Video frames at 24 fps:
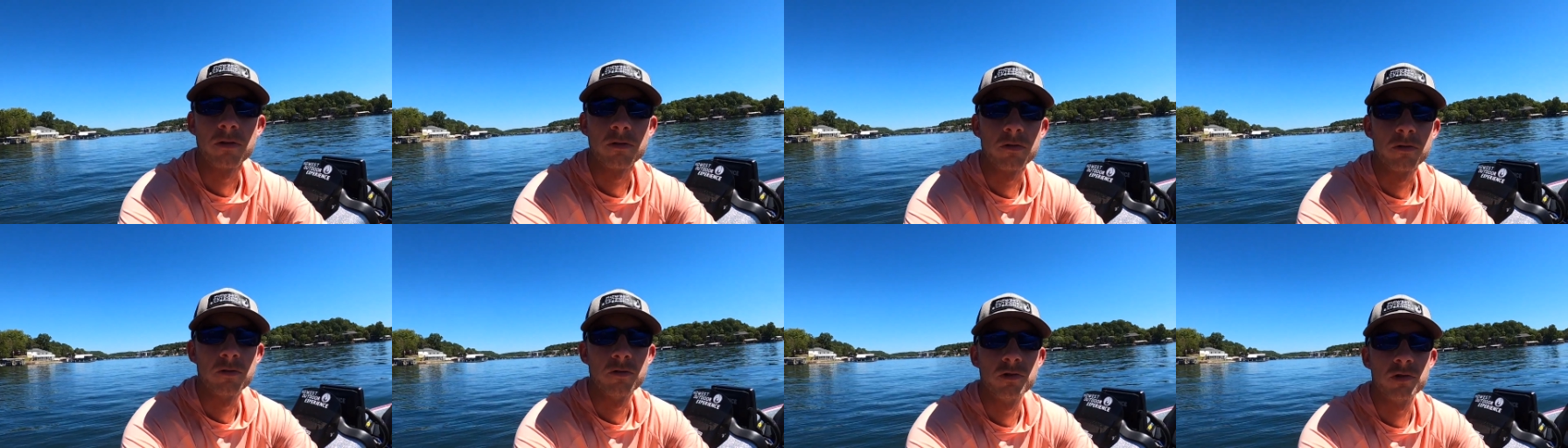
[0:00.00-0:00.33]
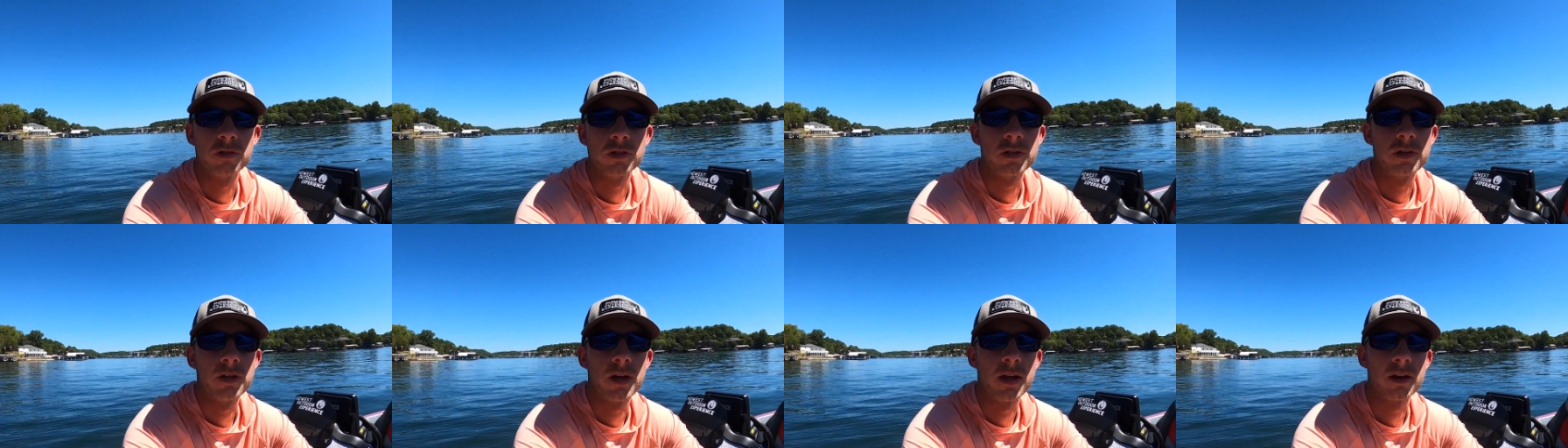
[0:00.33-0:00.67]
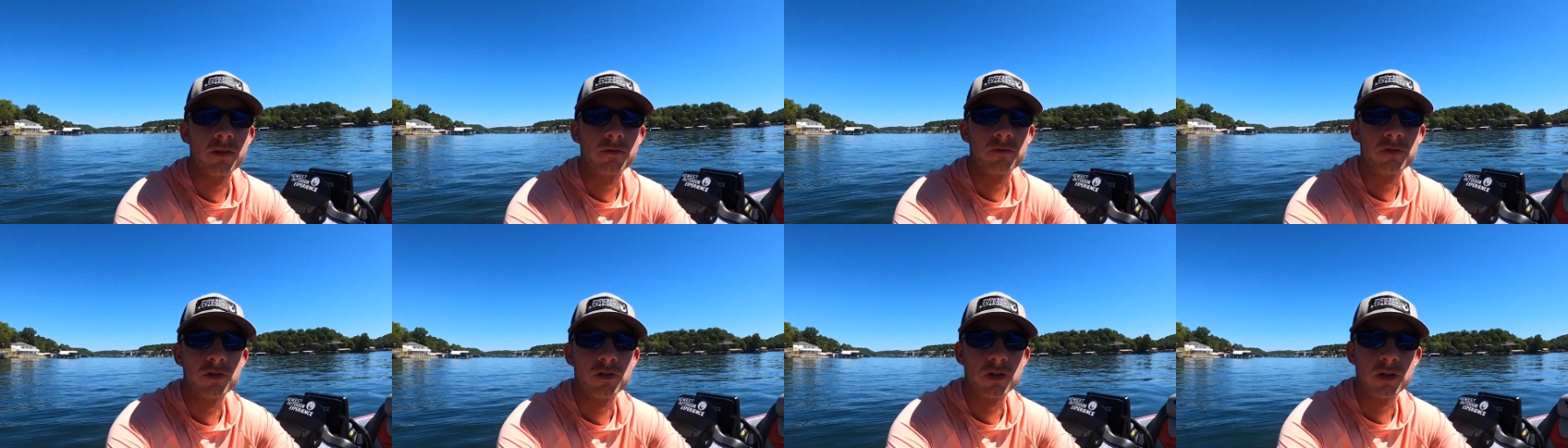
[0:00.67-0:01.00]
You're usually
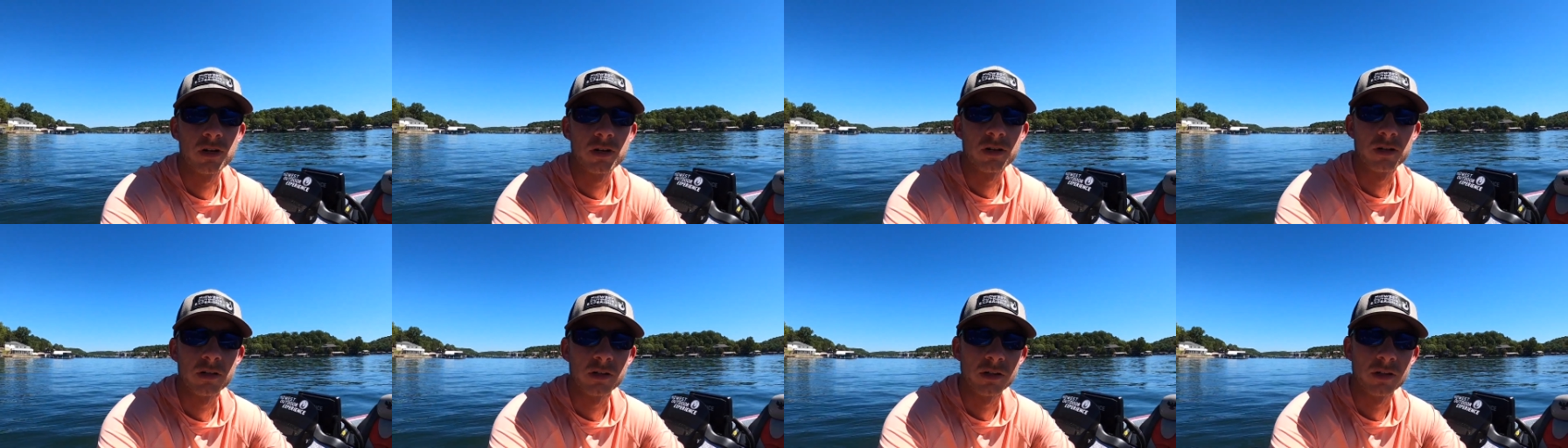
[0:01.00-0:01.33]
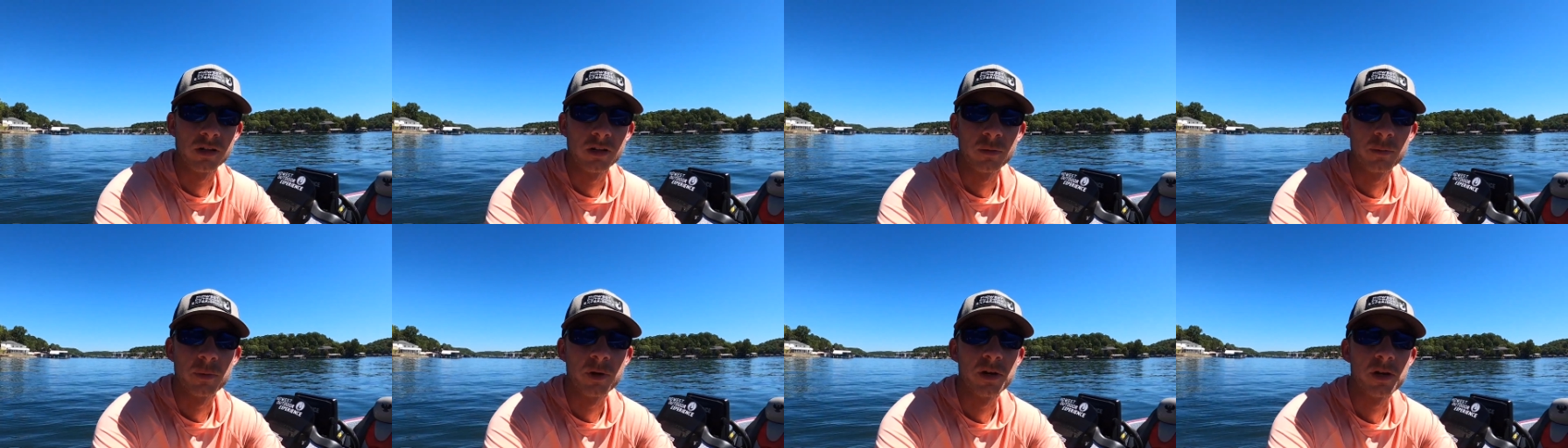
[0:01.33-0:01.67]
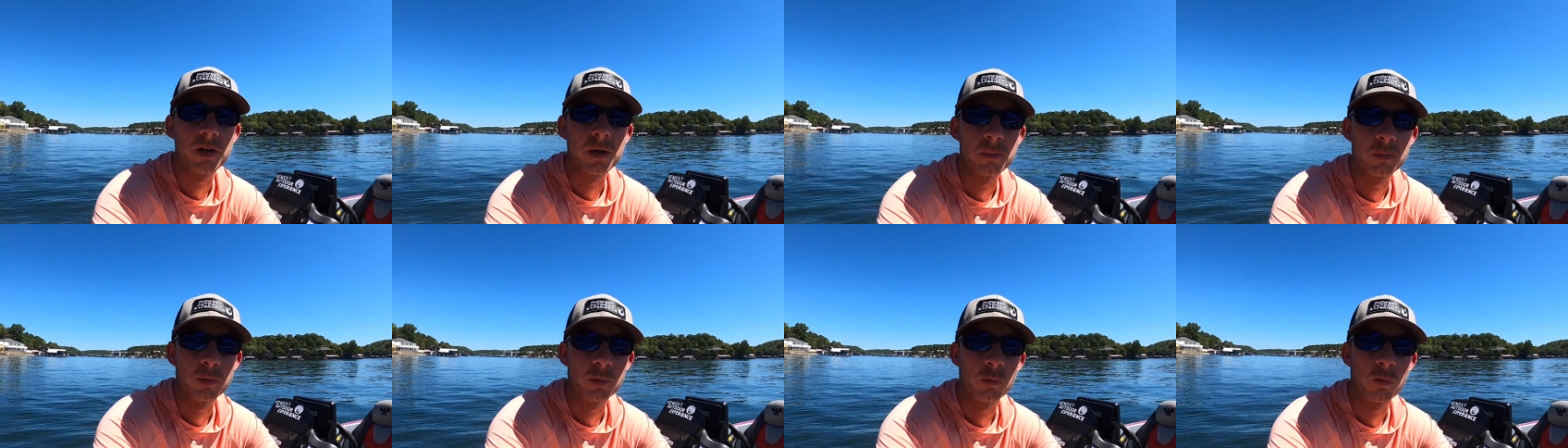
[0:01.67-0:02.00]
kind of fishing a little bit
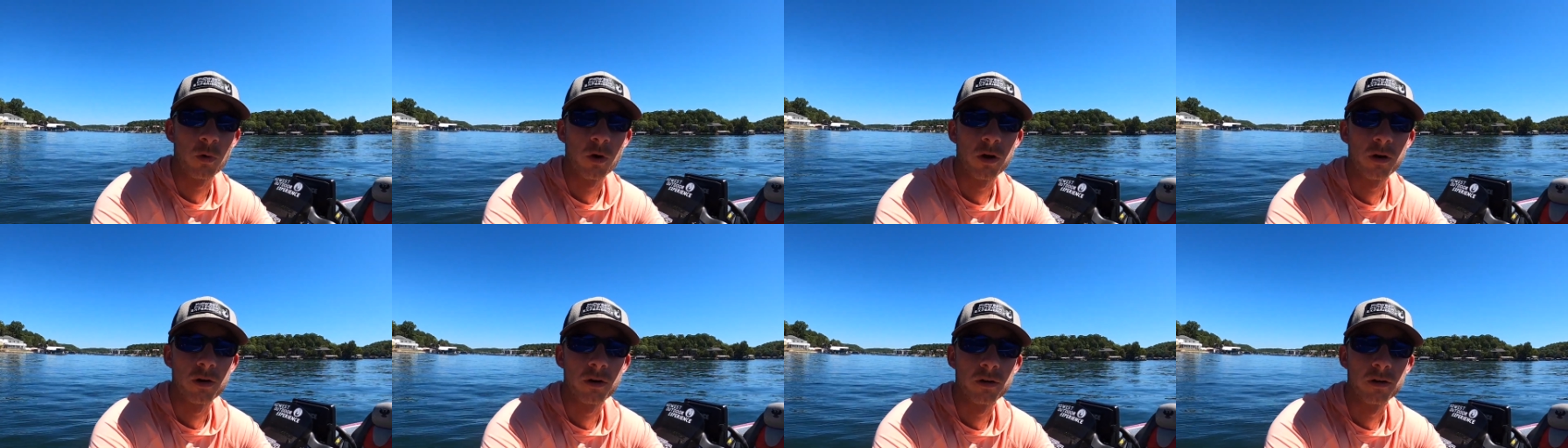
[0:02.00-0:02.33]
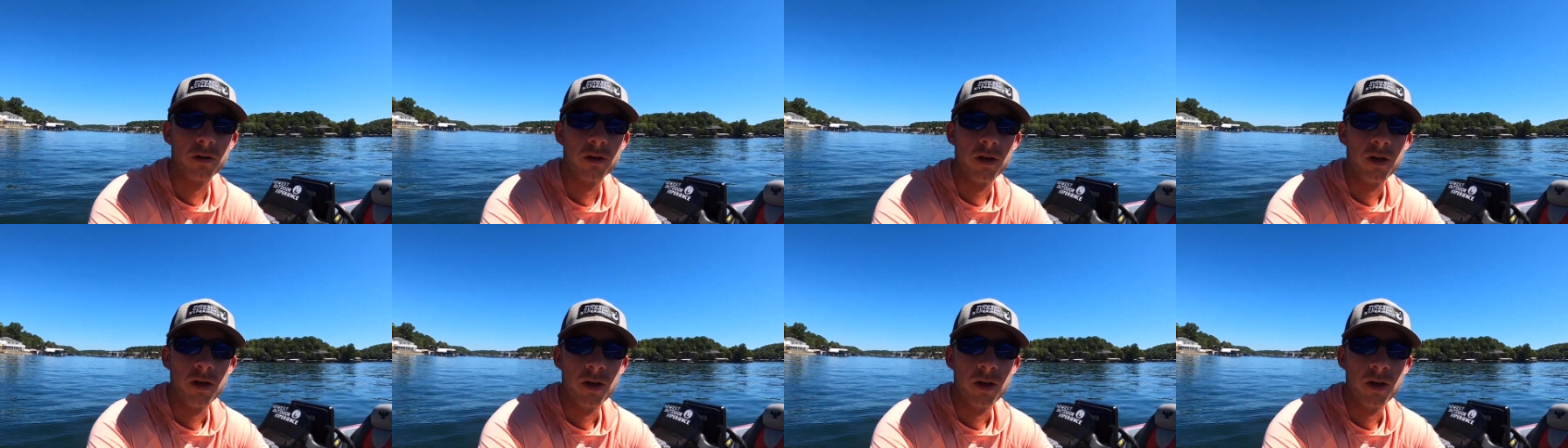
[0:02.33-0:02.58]
deeper water.